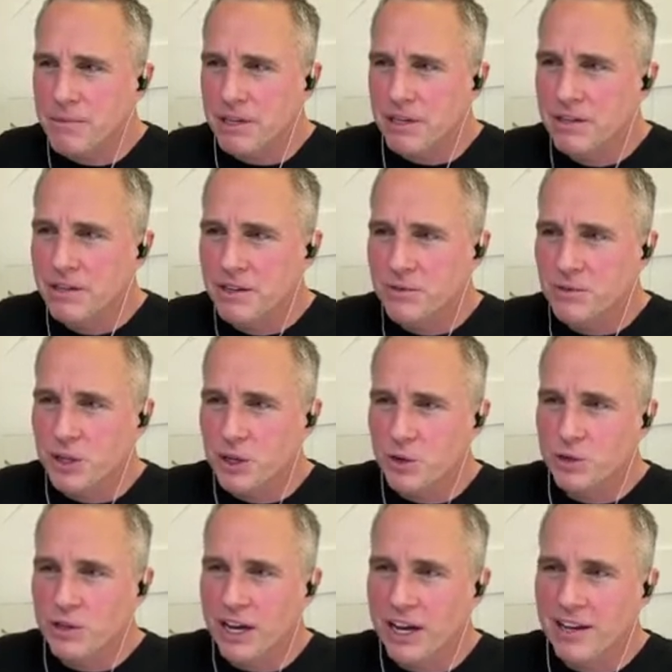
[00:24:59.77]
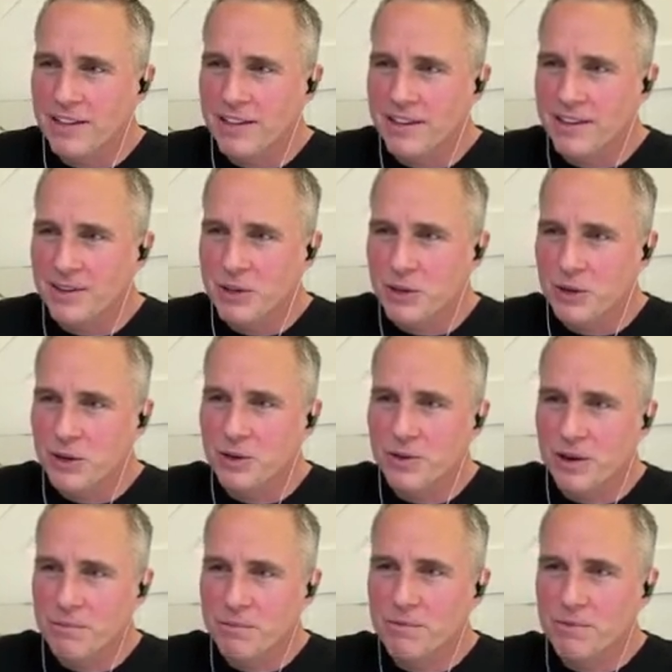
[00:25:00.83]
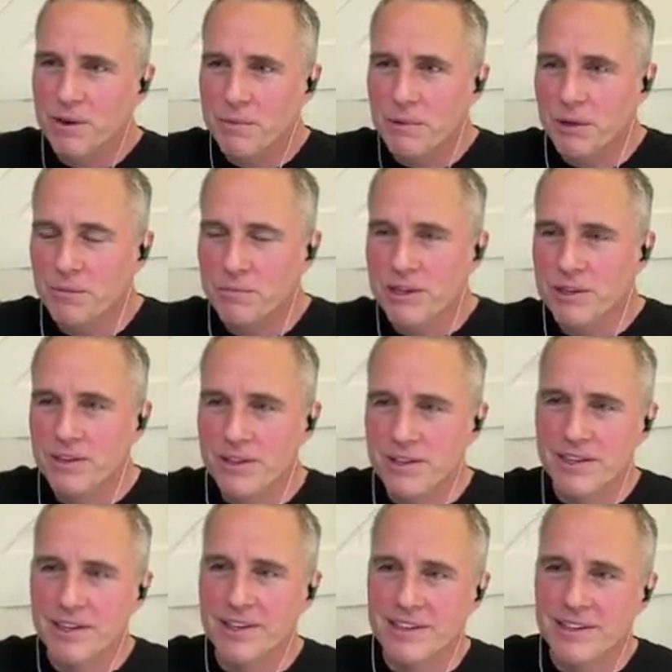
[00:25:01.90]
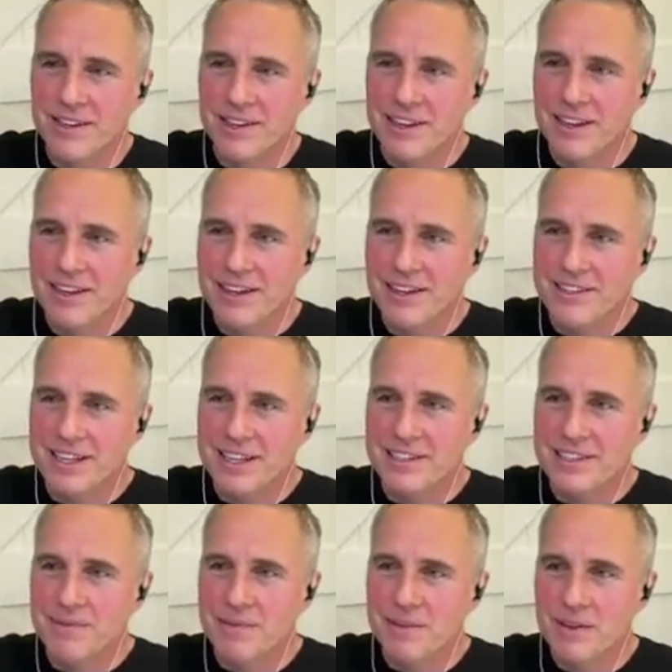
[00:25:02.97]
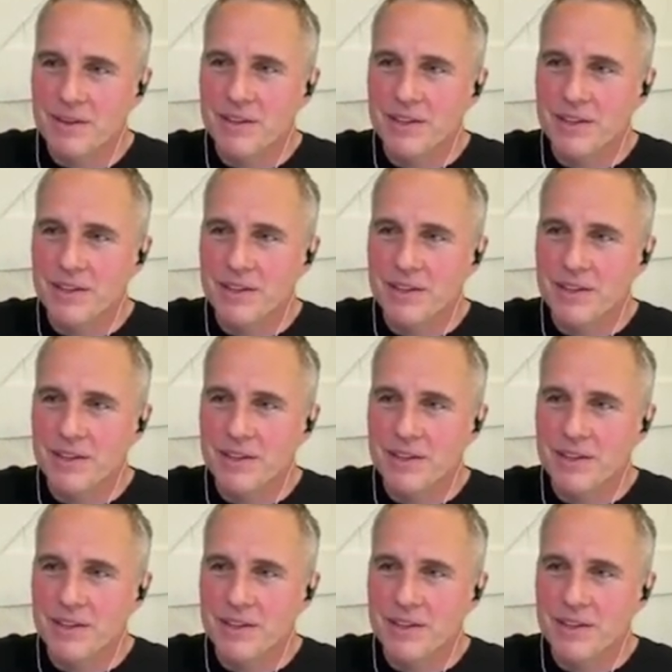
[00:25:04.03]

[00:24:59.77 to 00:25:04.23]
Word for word: Lemon. He was the old guy, the dirty grump, grumpy old man. Uh, um, is that um, his name?